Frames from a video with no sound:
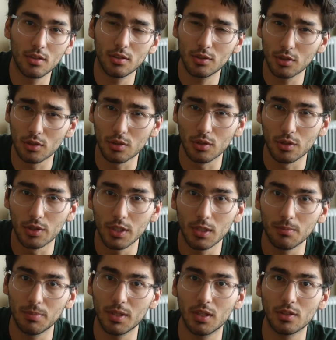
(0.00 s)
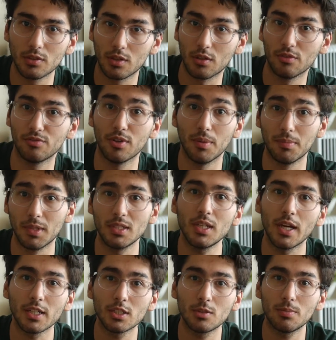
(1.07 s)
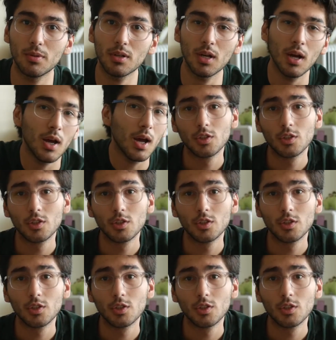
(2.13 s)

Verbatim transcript: you're learning because they're from the textbook.